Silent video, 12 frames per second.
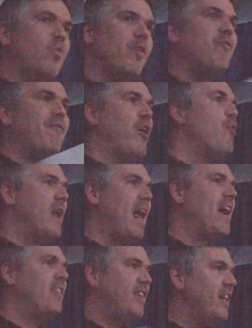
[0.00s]
Very well
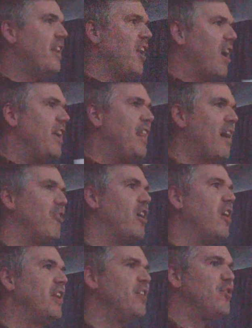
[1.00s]
acted, like in that
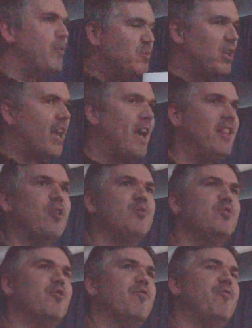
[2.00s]
regard, in terms of getting those
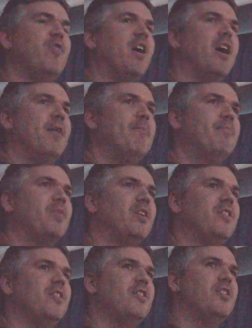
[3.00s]
sort of
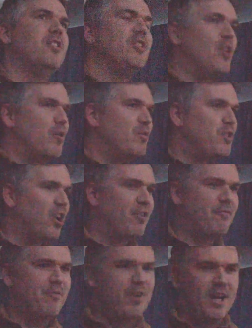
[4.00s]
those kind
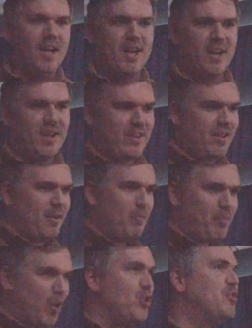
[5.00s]
of
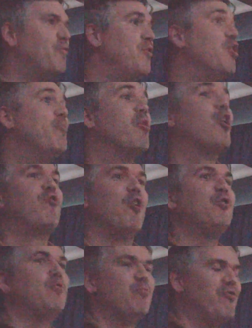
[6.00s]
points of humour
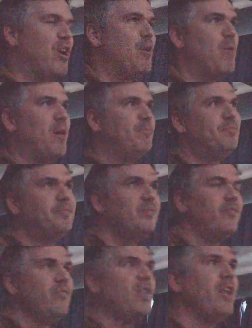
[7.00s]
across really well.
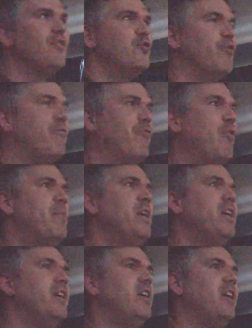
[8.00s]
Sort of from
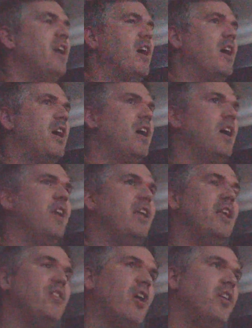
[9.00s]

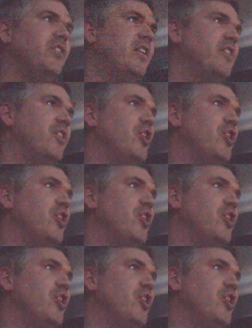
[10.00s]
it ties into the